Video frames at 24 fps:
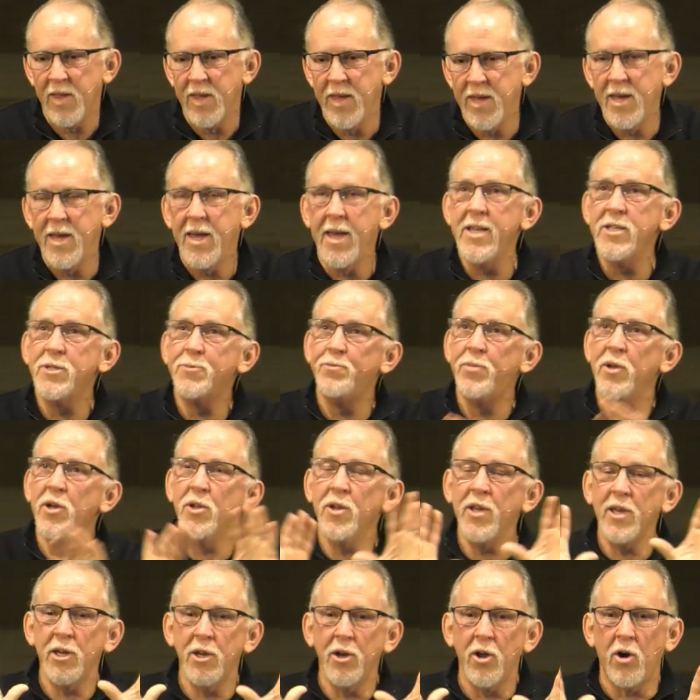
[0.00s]
He's
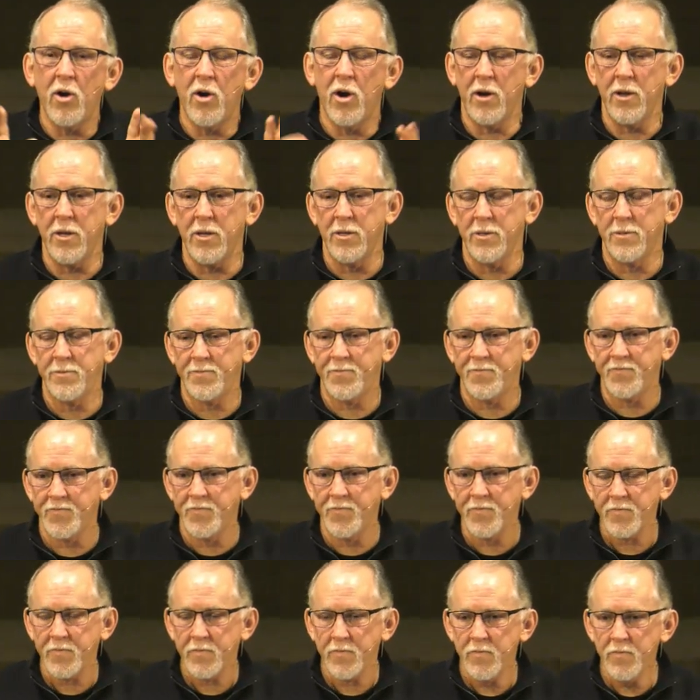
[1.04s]
building an ark.
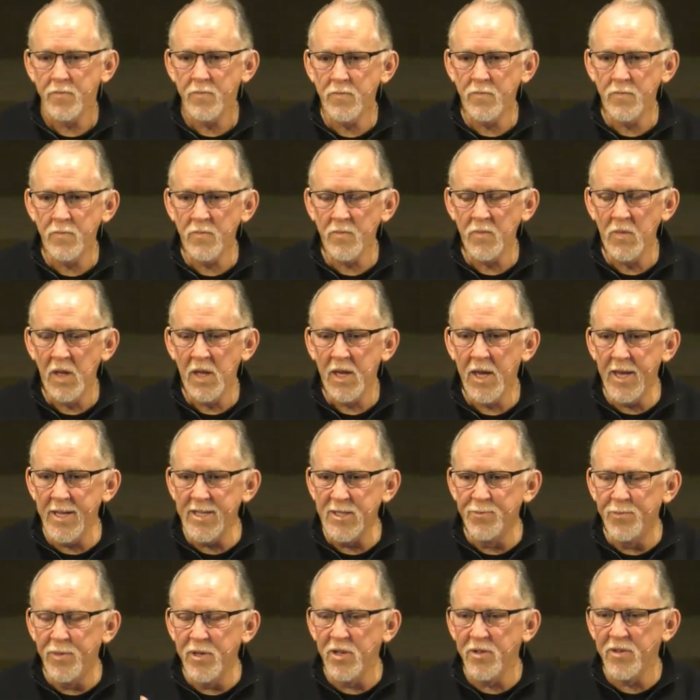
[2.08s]
He's
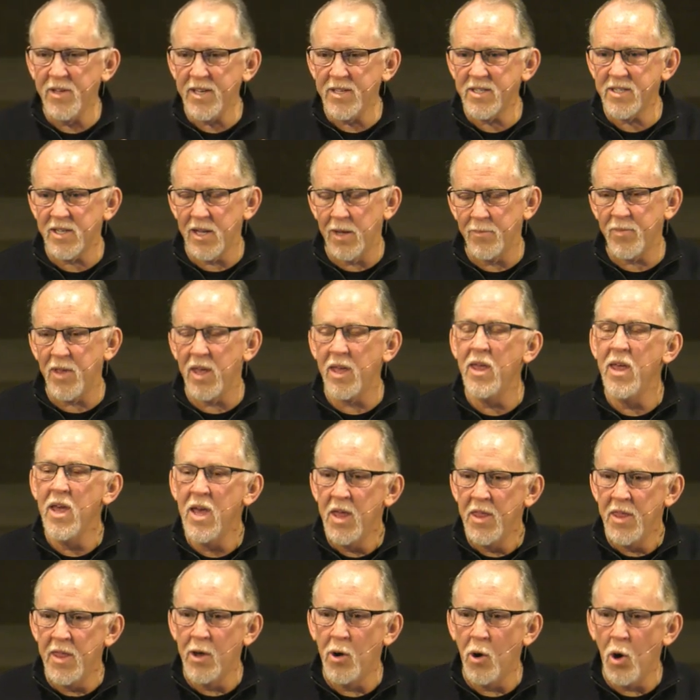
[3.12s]
building something
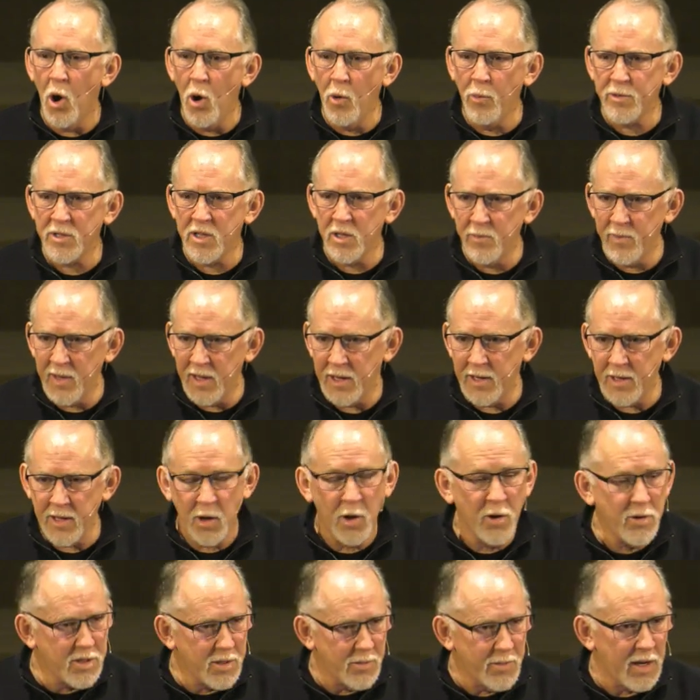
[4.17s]
that
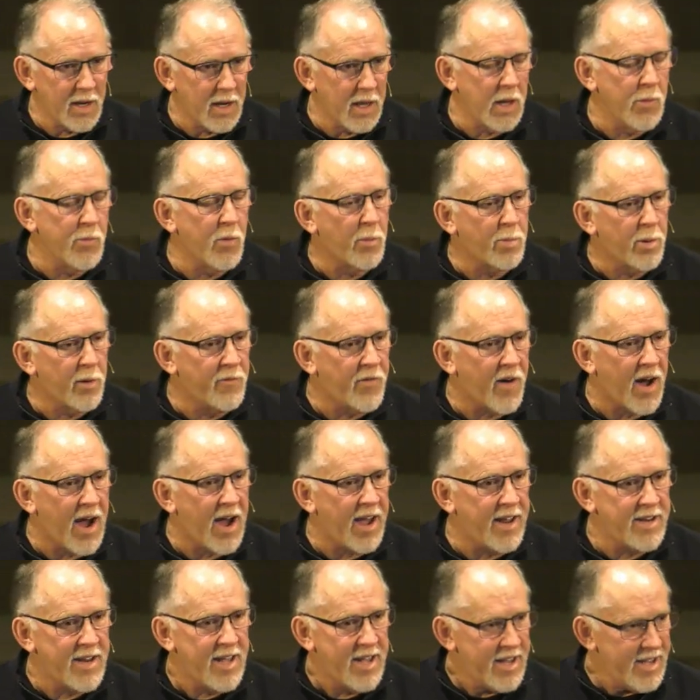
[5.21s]
ultimately will
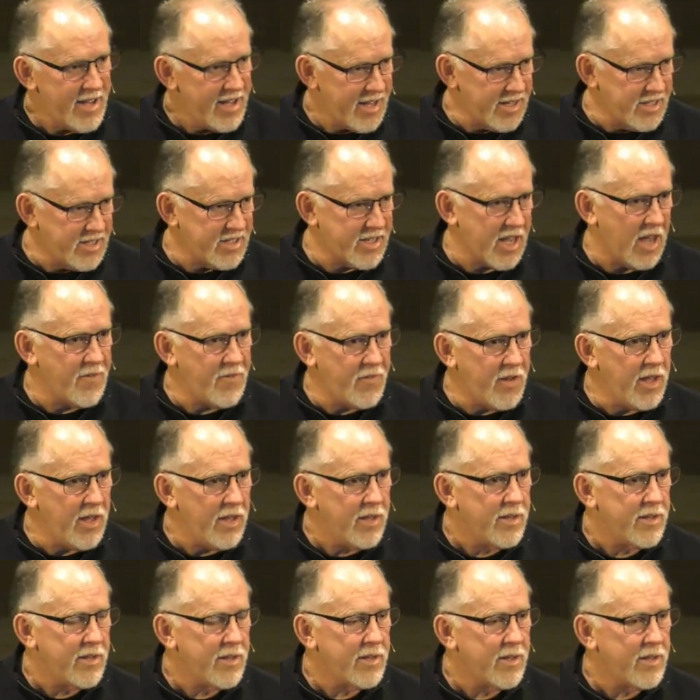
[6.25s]
provide his safety,
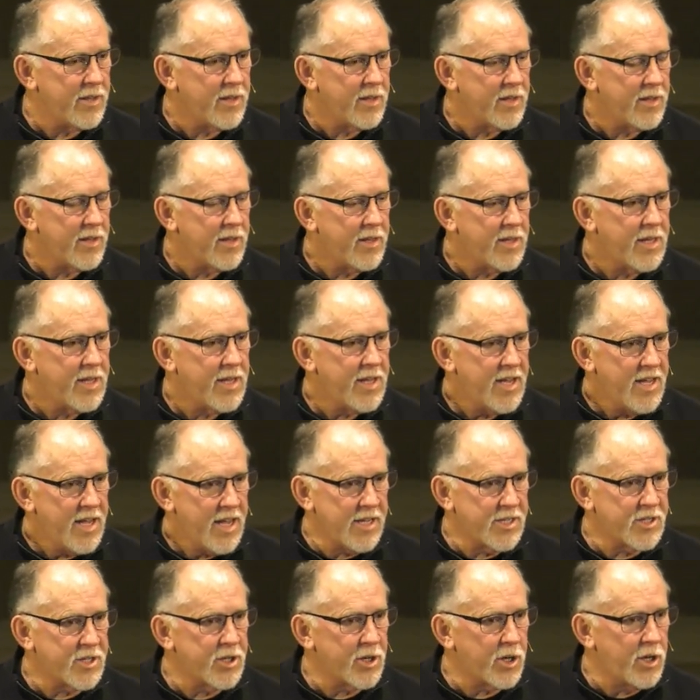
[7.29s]

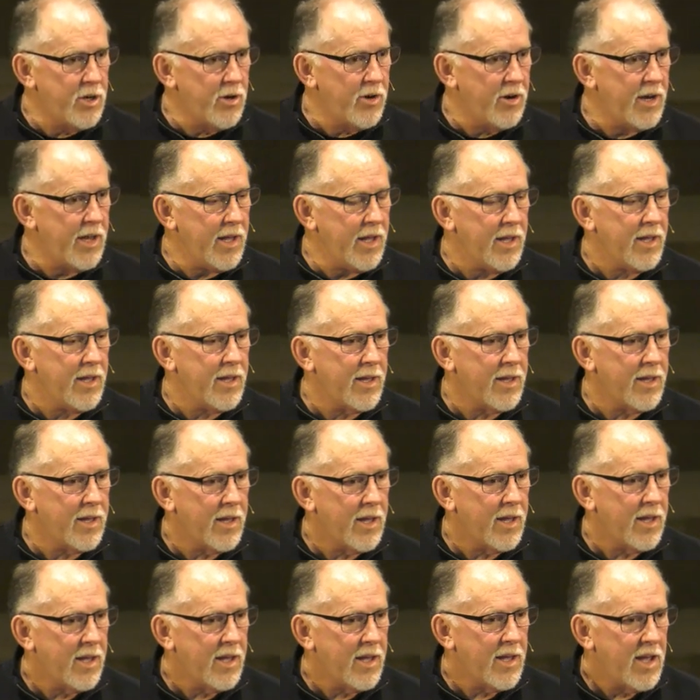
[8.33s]
his security,
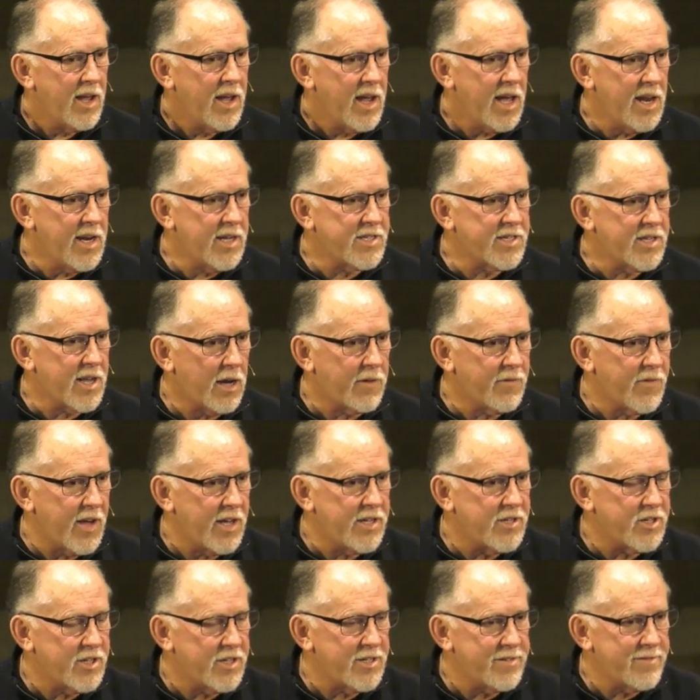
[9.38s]
and his
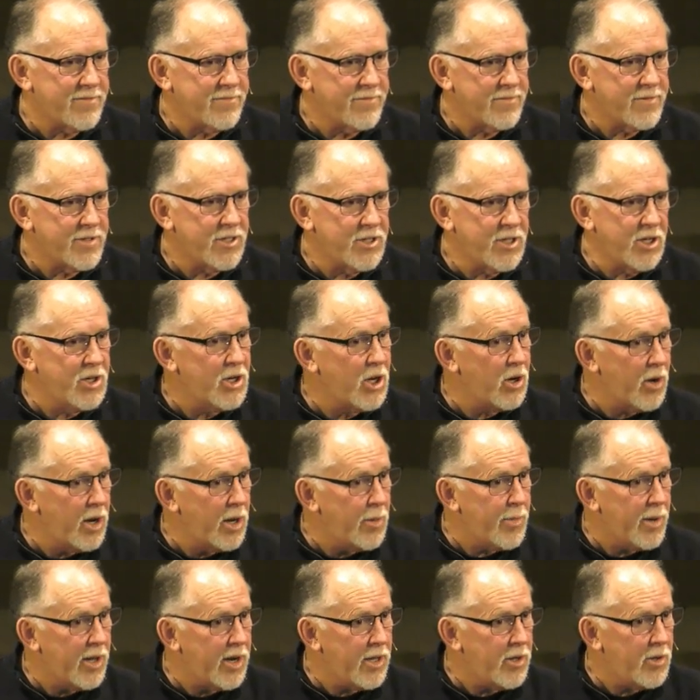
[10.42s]
salvation. Do you know
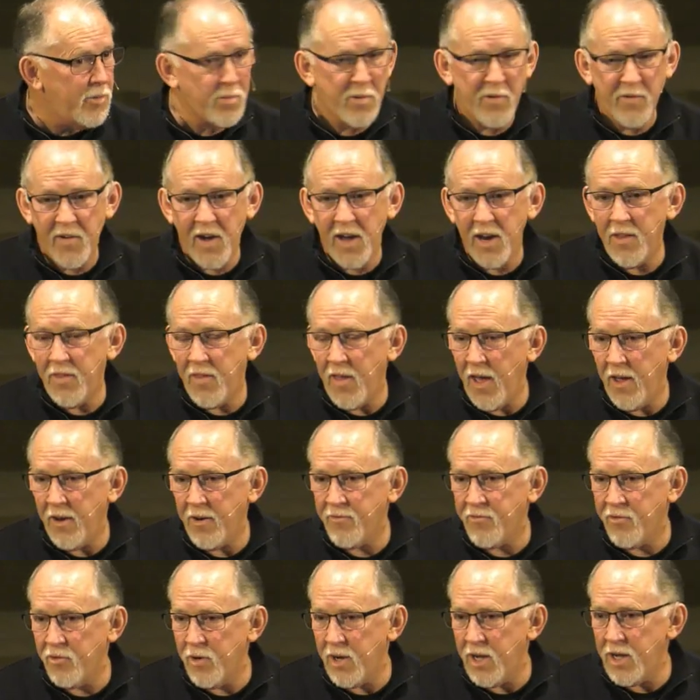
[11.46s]
anybody who provided that
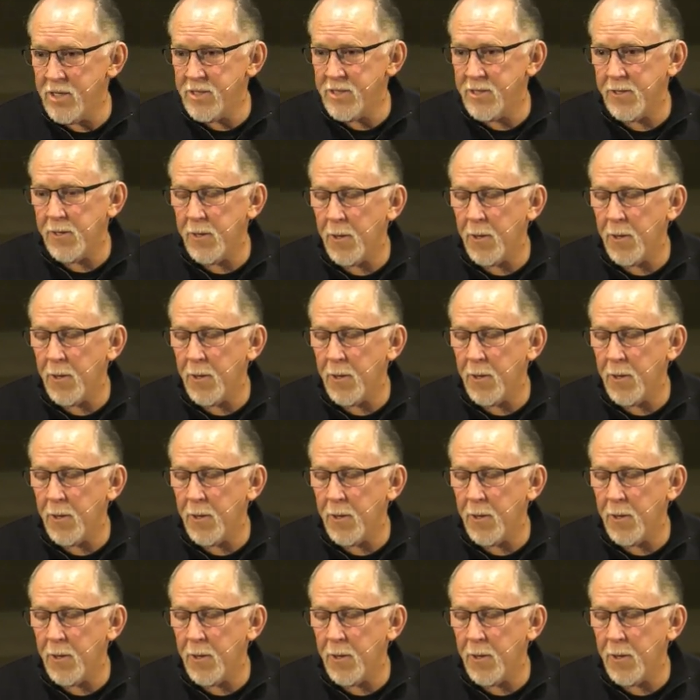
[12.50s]
for us?